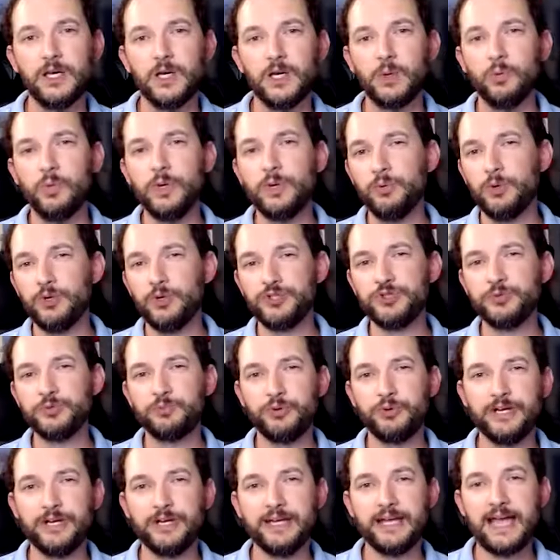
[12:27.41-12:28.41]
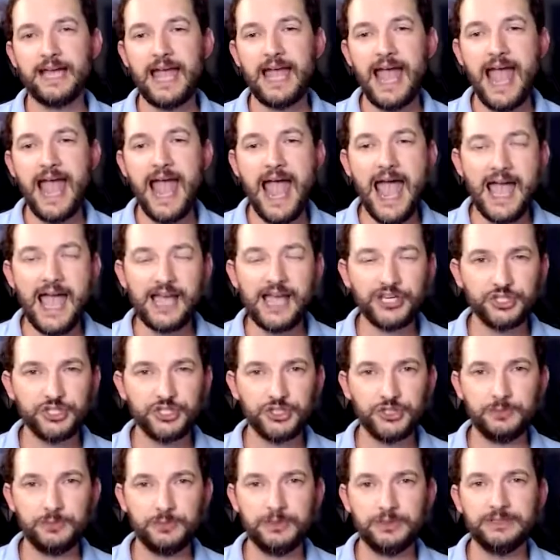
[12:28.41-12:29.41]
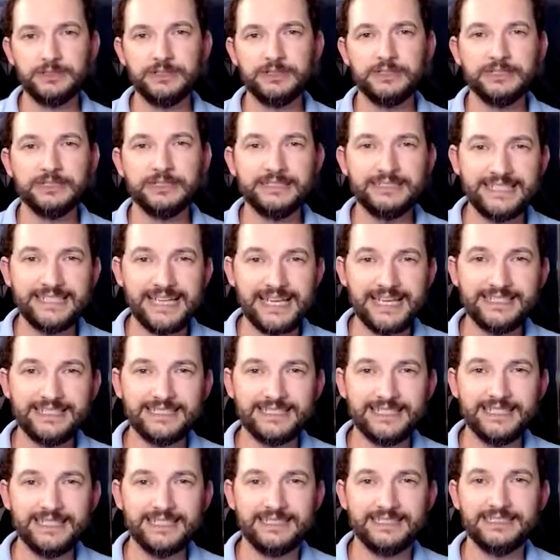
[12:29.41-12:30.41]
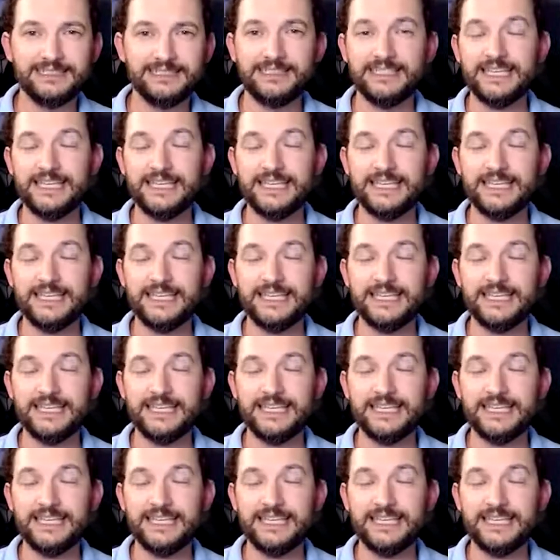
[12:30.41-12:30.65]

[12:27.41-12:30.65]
We want to bring actionable data